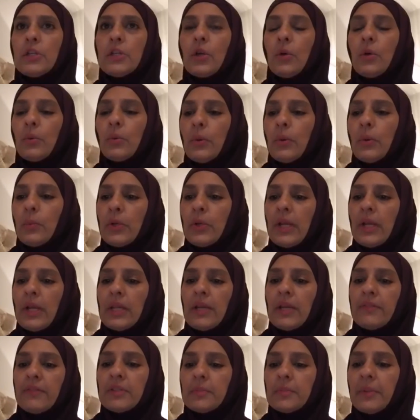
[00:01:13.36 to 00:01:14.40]
What I loved
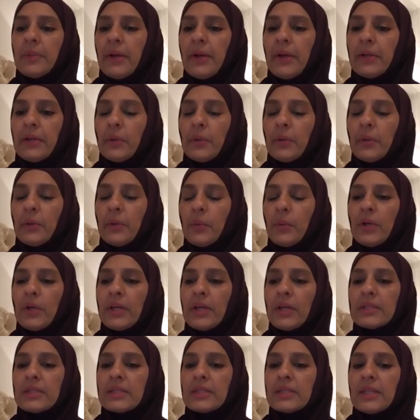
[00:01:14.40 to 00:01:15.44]
about it was
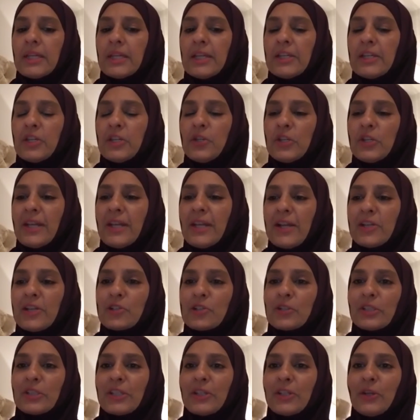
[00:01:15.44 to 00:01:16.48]
you didn't actually
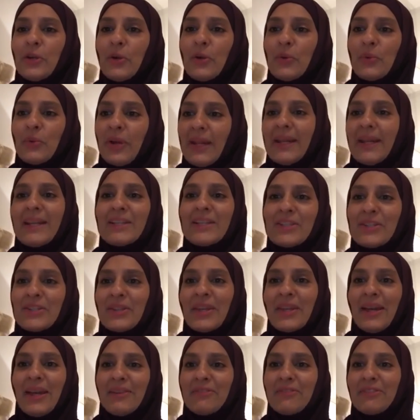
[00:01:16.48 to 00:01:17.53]
go right into that
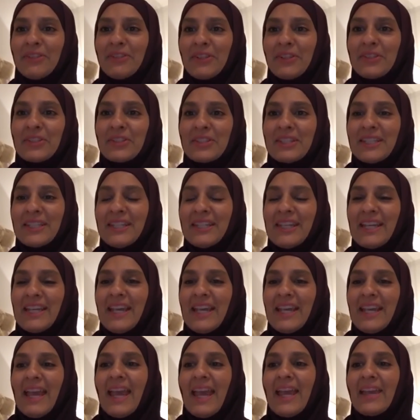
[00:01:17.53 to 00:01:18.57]
first.
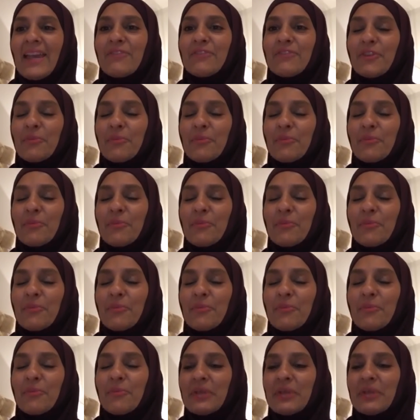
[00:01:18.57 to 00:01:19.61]
And for me, the other
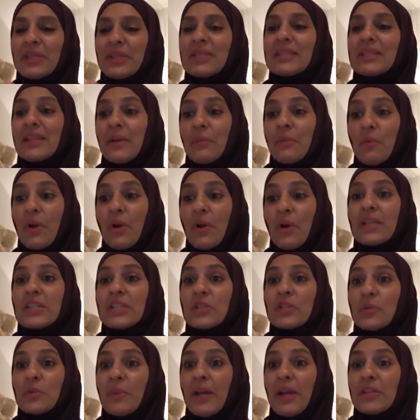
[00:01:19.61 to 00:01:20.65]
reason I wanted to do a
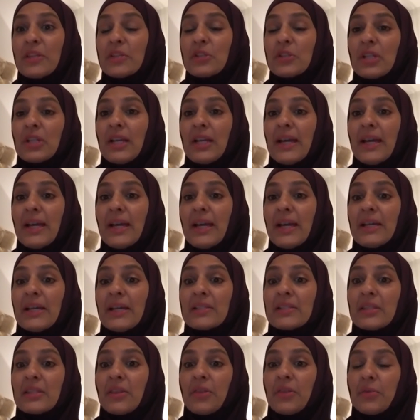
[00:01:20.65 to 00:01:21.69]
master class
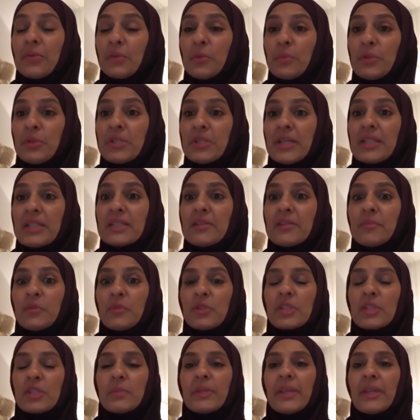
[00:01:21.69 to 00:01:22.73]
through Productive Muslim
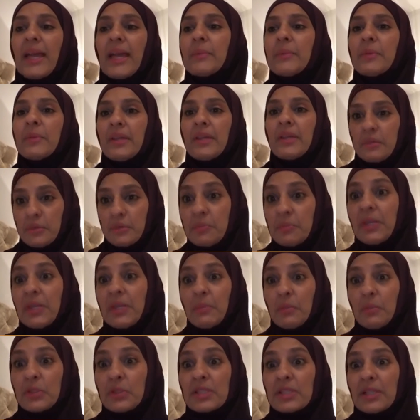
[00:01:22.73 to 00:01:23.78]
Academy was being a Muslim,
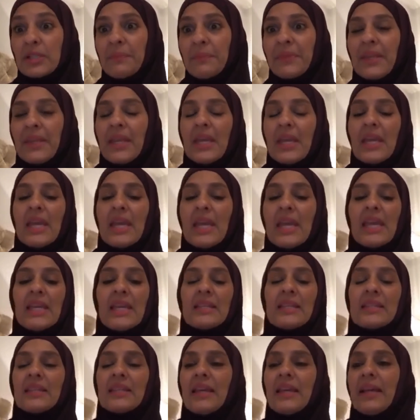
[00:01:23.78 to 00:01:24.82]
is that,